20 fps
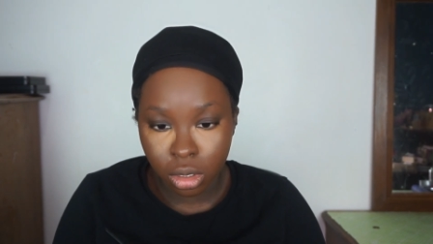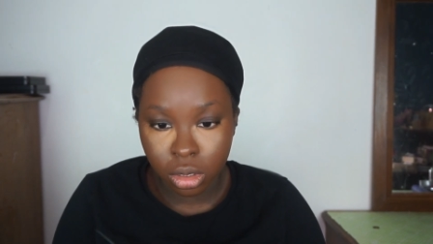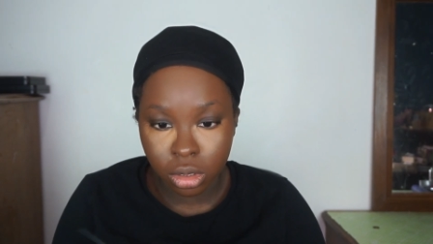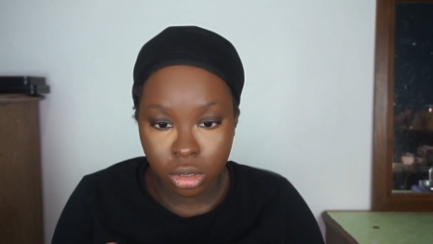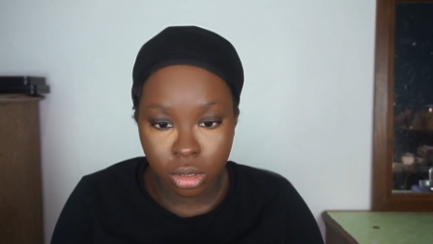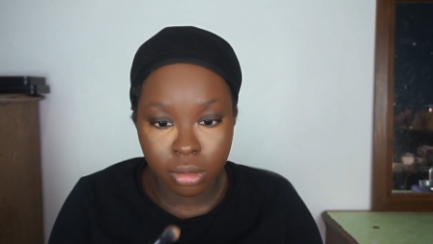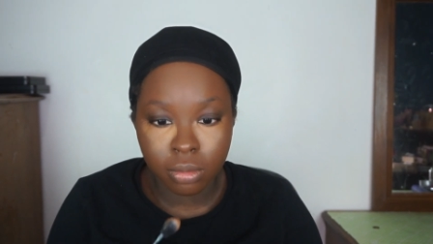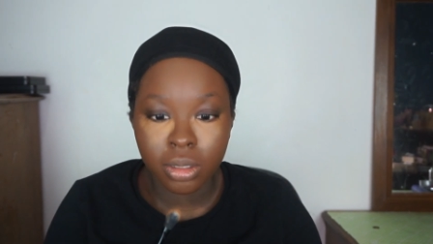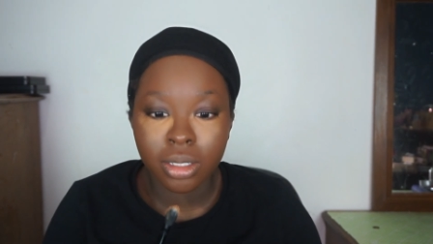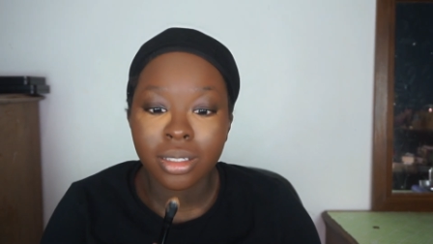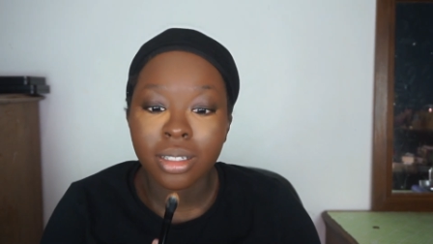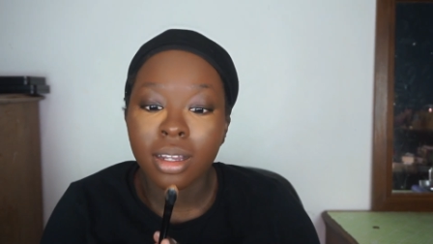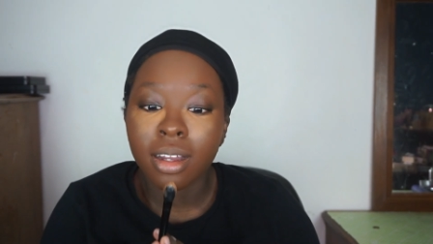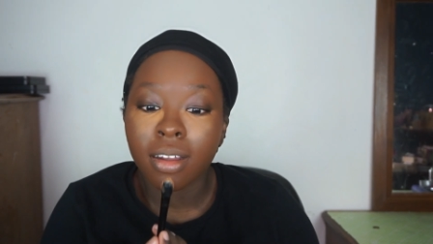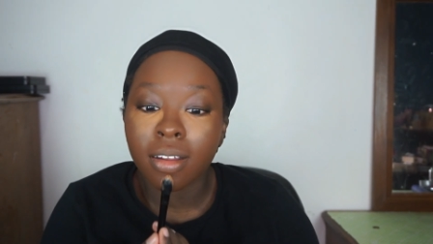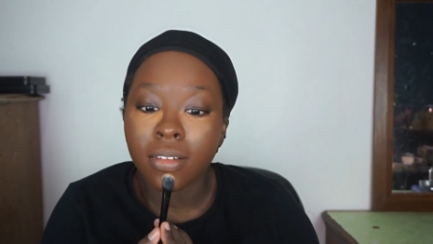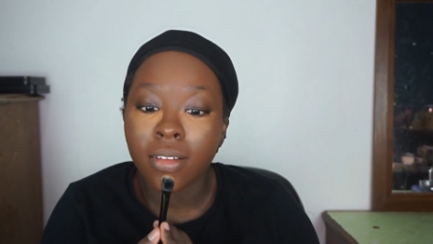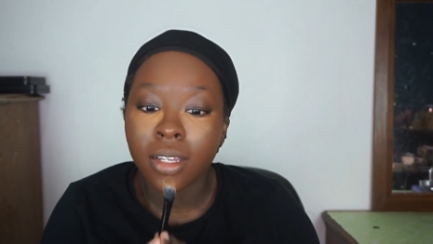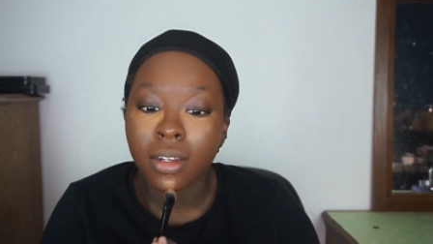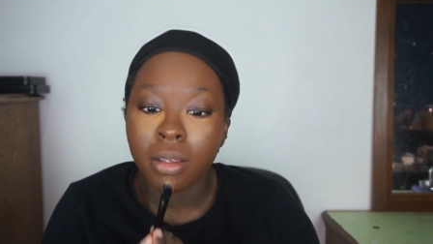So I'm just
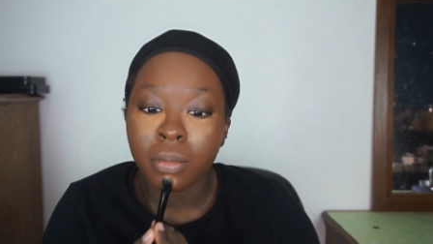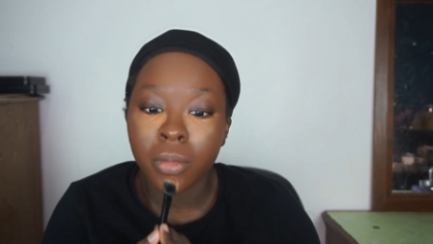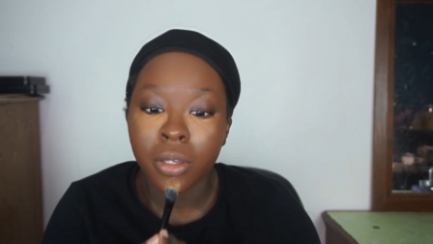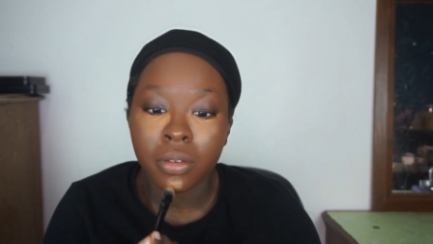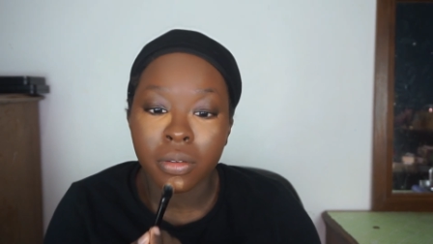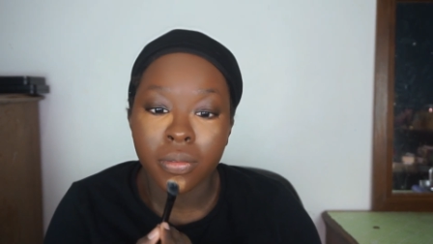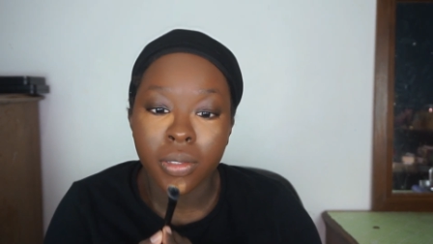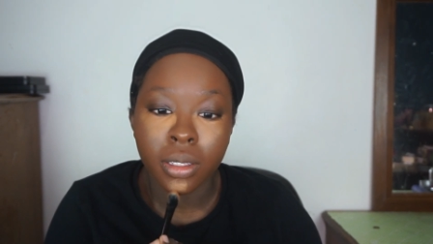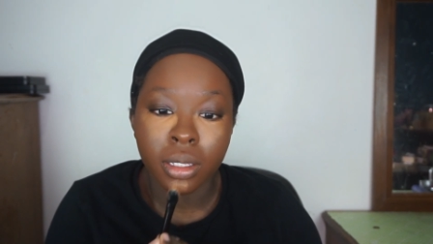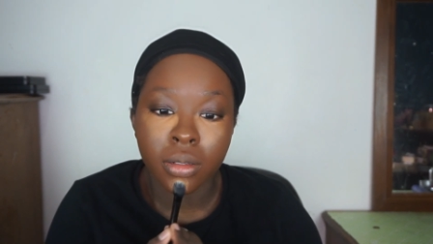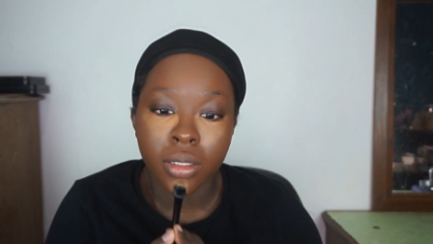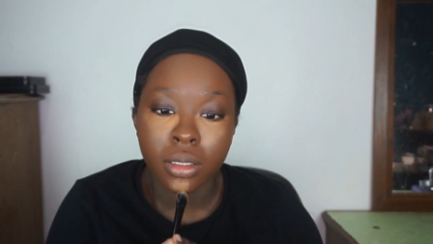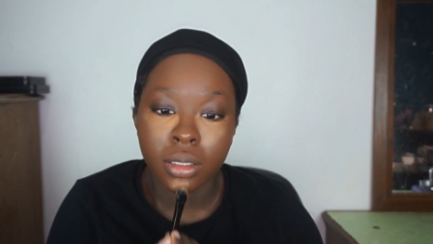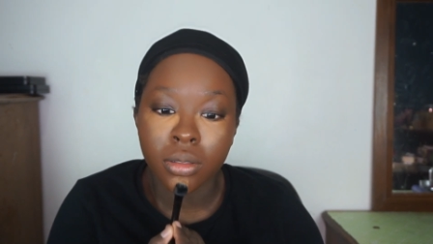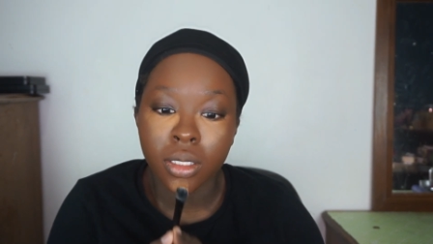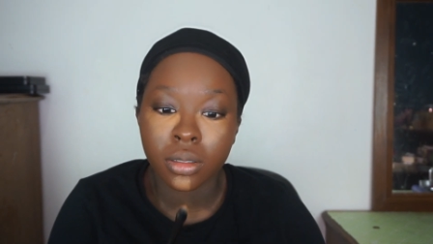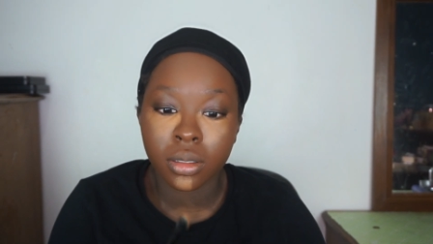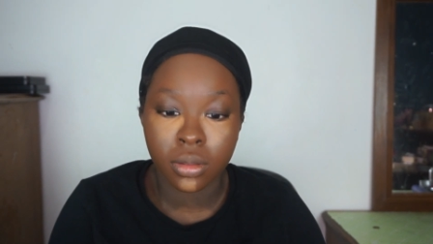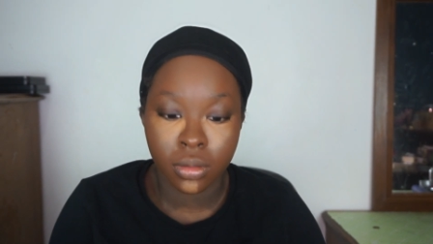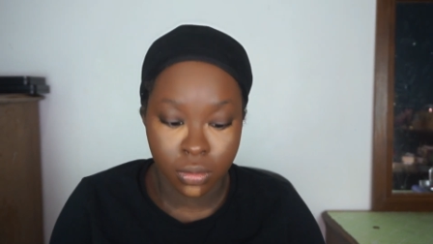highlighting my
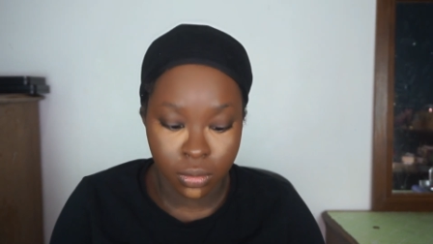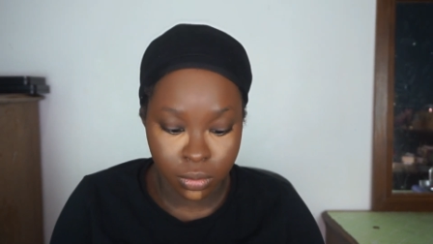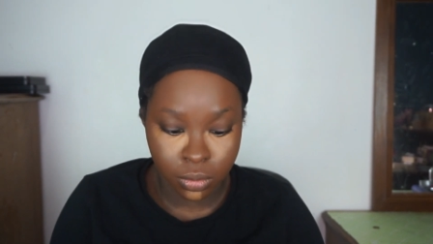face